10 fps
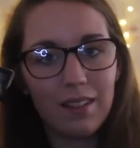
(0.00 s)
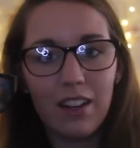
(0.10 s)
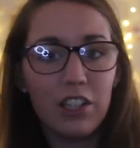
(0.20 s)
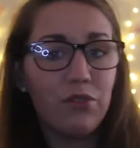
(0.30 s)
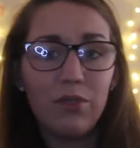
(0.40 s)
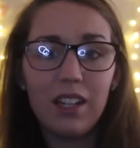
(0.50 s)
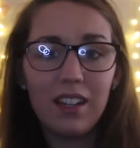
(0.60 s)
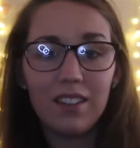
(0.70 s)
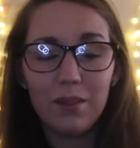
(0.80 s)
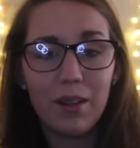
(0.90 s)
I just really
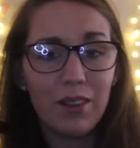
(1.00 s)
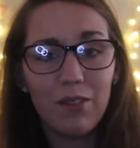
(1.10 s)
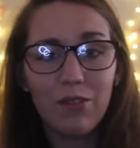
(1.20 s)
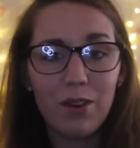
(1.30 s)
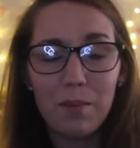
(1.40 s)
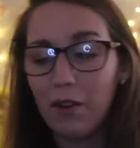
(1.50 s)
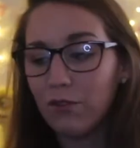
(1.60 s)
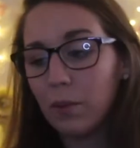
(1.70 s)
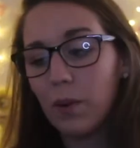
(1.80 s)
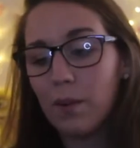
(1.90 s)
like them, and they're £3 from
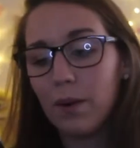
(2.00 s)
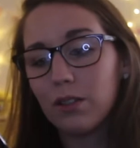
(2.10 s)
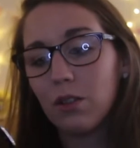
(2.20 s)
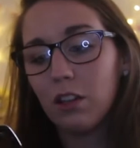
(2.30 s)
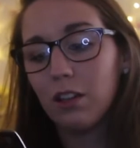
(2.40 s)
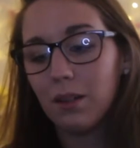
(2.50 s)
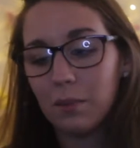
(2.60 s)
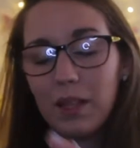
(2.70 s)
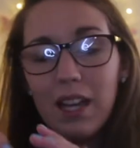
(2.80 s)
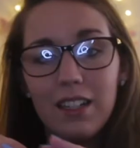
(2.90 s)
Primark, so I couldn't
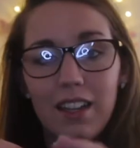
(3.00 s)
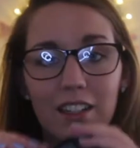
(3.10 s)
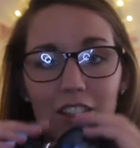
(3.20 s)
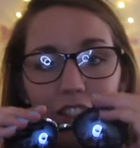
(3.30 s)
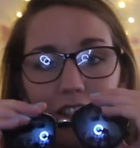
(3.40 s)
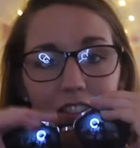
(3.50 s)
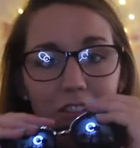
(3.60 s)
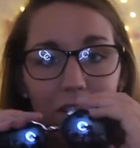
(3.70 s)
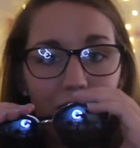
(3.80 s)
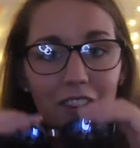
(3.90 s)
complain, and I just
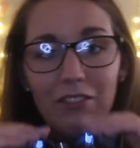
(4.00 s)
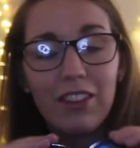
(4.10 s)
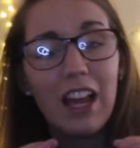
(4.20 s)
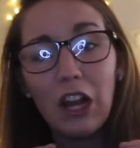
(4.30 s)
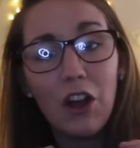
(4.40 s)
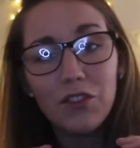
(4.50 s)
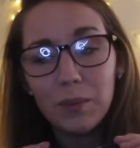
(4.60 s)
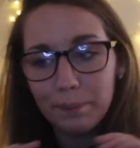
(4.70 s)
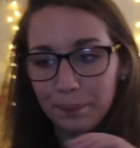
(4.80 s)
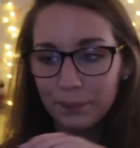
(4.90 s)
love
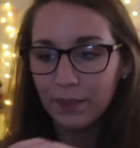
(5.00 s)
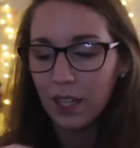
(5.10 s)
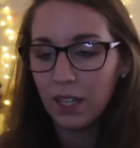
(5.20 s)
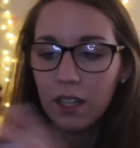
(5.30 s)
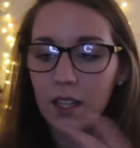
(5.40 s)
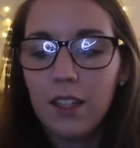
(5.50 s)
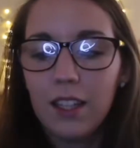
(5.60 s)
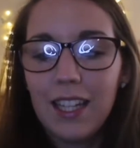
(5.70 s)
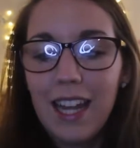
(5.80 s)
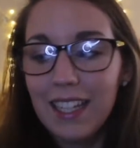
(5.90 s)
them.
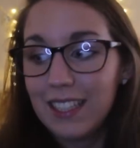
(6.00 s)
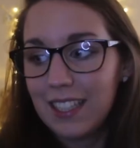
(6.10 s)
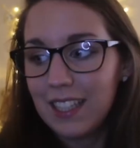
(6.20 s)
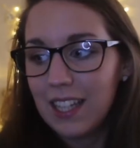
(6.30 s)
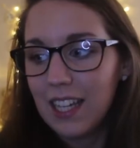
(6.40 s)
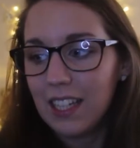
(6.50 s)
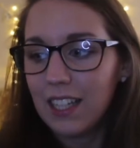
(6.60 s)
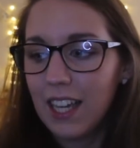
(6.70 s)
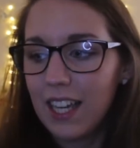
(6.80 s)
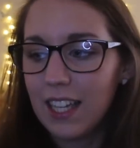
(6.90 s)
The next
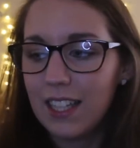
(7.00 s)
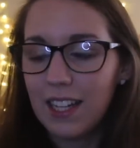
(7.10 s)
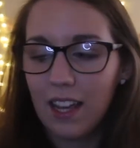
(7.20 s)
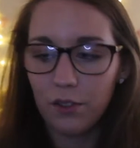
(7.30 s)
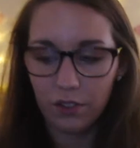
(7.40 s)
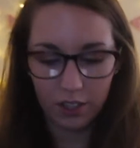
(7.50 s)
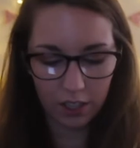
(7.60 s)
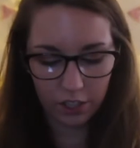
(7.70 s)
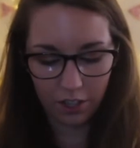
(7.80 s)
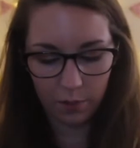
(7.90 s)
thing is nail
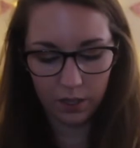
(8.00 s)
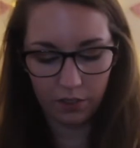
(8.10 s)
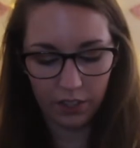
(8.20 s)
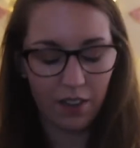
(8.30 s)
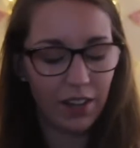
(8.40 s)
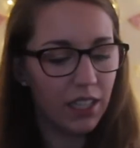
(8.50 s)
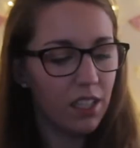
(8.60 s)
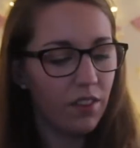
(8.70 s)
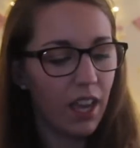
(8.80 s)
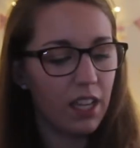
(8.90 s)
varnish that I've been loving. I've had
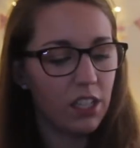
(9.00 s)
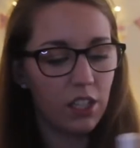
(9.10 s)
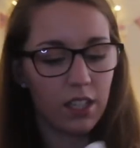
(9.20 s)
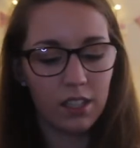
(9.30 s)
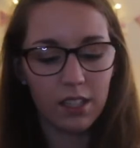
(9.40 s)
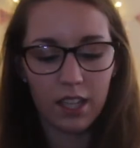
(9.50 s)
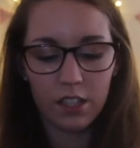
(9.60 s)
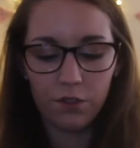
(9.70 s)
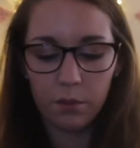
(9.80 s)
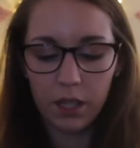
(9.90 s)
this for ages, and
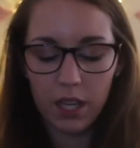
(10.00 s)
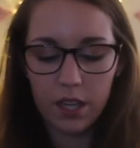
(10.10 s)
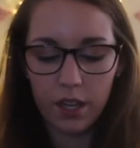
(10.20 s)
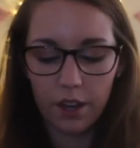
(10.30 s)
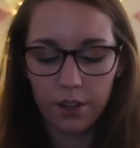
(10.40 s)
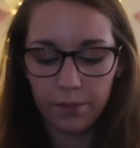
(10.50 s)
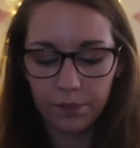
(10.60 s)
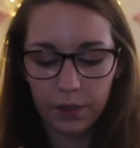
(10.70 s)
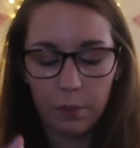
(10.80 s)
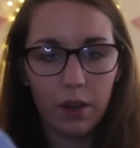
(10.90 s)
it's from Kiko,
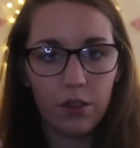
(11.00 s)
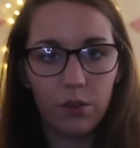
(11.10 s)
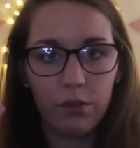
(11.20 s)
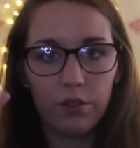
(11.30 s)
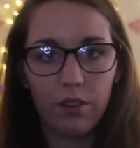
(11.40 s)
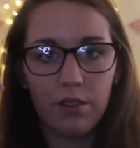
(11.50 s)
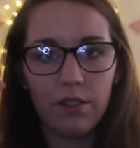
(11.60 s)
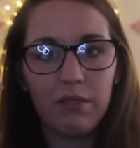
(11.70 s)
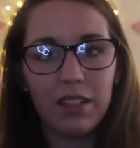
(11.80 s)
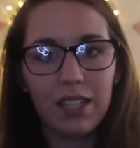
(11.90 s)
but I thought for
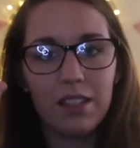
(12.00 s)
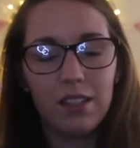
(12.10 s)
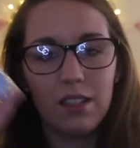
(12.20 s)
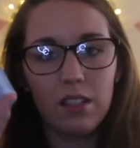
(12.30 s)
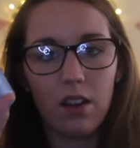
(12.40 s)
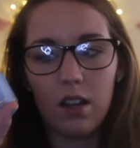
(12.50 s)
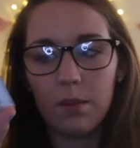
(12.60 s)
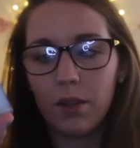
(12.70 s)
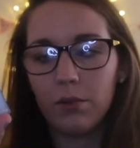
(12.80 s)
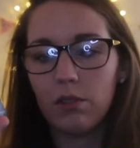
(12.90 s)
around Easter
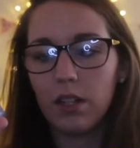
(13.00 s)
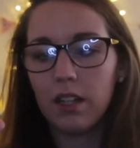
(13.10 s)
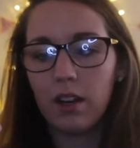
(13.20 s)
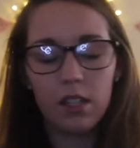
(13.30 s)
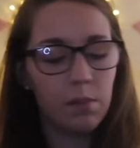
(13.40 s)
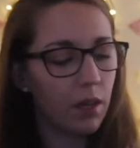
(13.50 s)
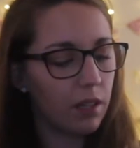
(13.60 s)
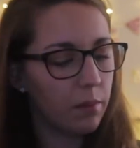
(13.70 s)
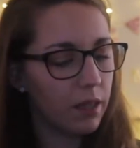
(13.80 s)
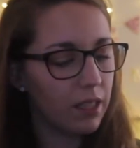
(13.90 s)
time it was really nice, but I
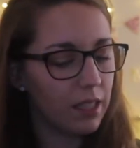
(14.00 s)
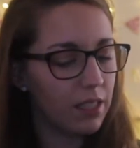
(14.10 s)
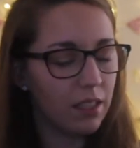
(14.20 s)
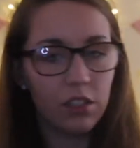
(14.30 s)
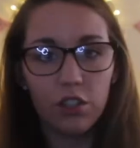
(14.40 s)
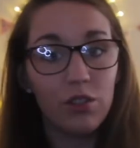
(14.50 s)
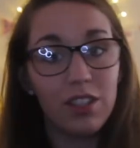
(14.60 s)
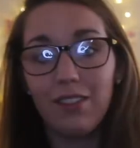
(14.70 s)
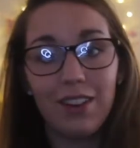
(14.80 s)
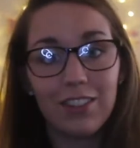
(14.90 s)
completely didn't use
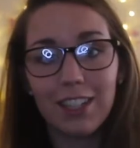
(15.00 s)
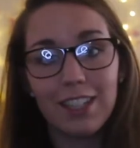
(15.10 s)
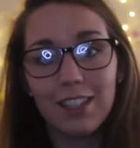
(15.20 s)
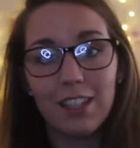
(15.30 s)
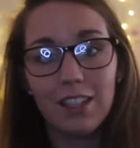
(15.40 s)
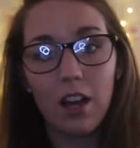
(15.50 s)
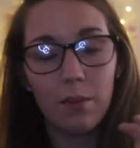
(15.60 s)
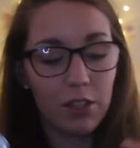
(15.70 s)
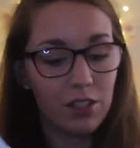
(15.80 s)
it around Easter time.